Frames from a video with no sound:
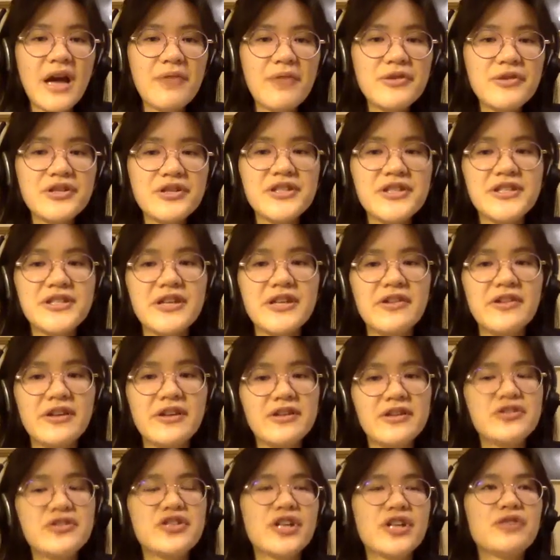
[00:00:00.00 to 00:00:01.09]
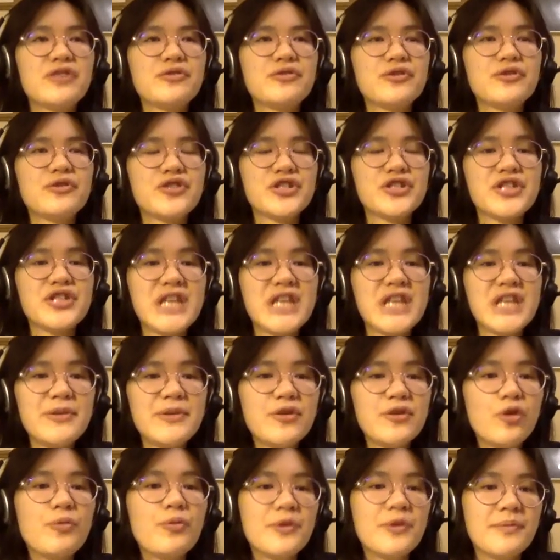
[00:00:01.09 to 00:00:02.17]
would just say that in general, just keep an
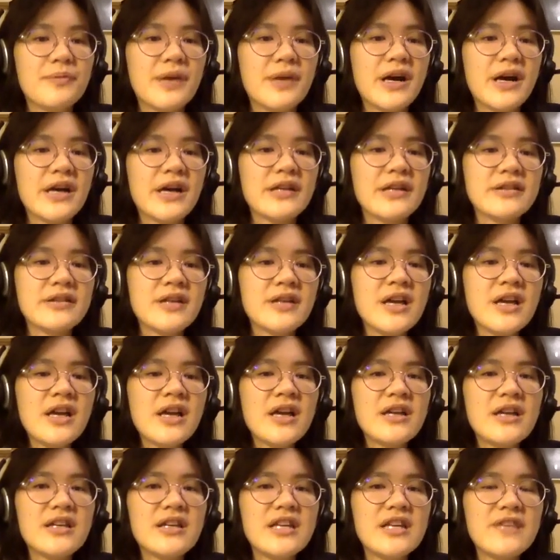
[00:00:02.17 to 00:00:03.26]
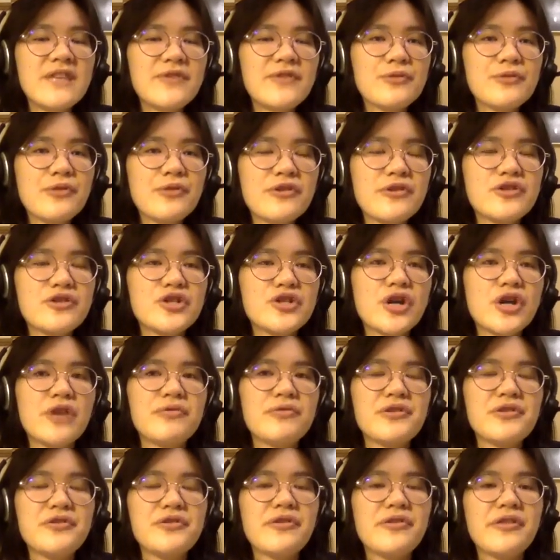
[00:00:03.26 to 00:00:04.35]
open mind. Even with a
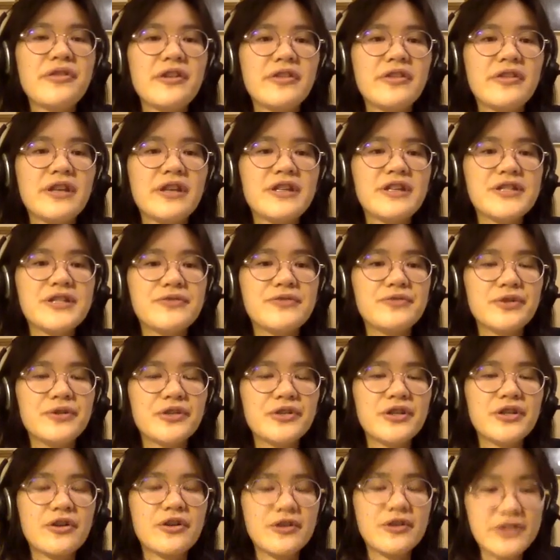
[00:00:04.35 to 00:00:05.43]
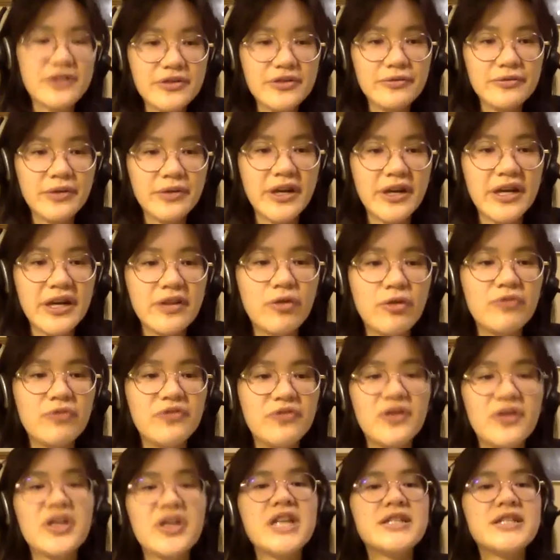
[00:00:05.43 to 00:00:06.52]
genre you think that is really hard to write or
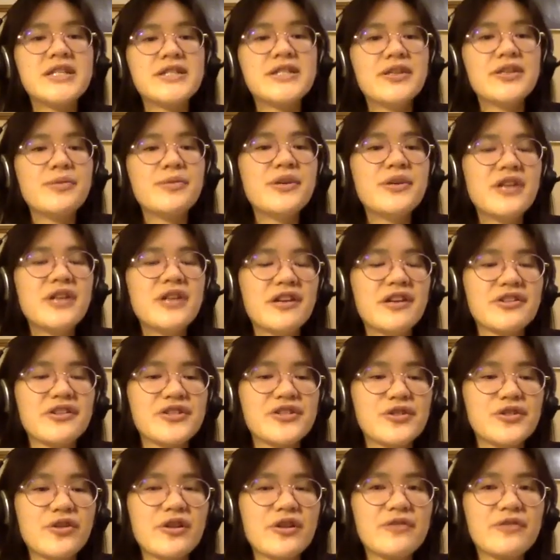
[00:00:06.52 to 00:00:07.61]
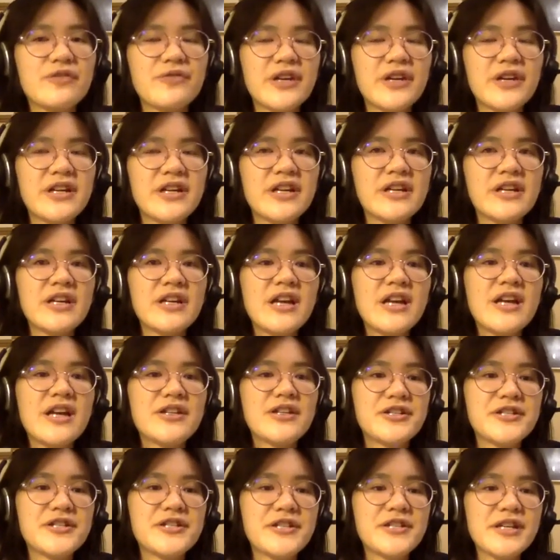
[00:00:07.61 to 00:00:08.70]
very intimidating to start out writing,
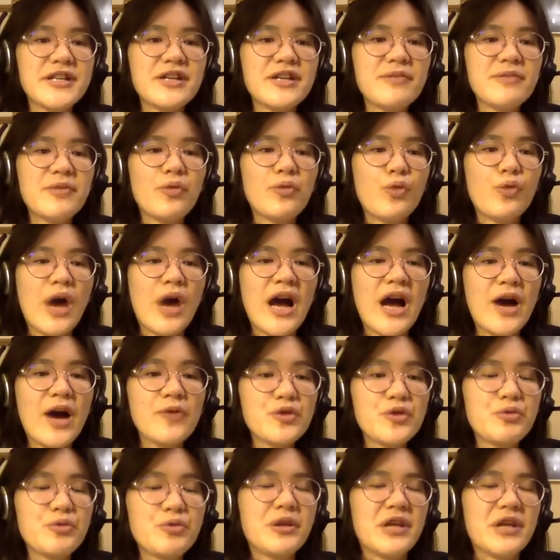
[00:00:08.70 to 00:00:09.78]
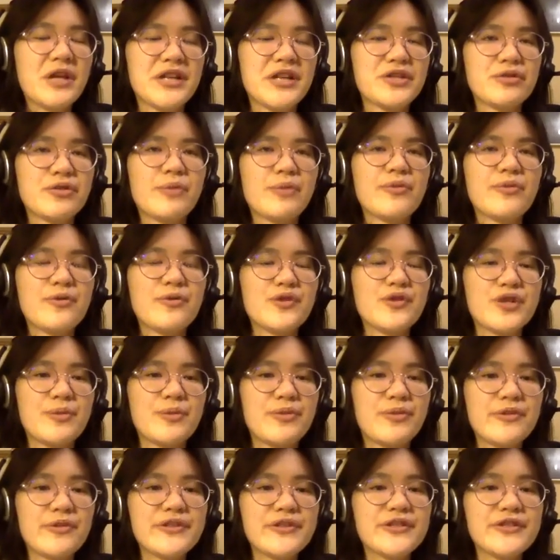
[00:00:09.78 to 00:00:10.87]
just think about how you would like to approach it
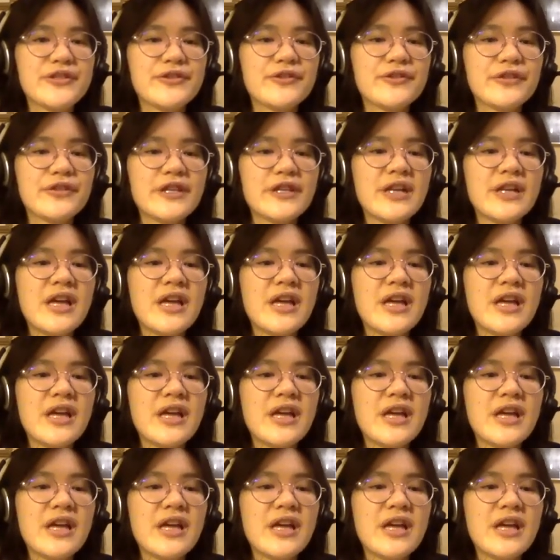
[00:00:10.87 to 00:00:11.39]
personally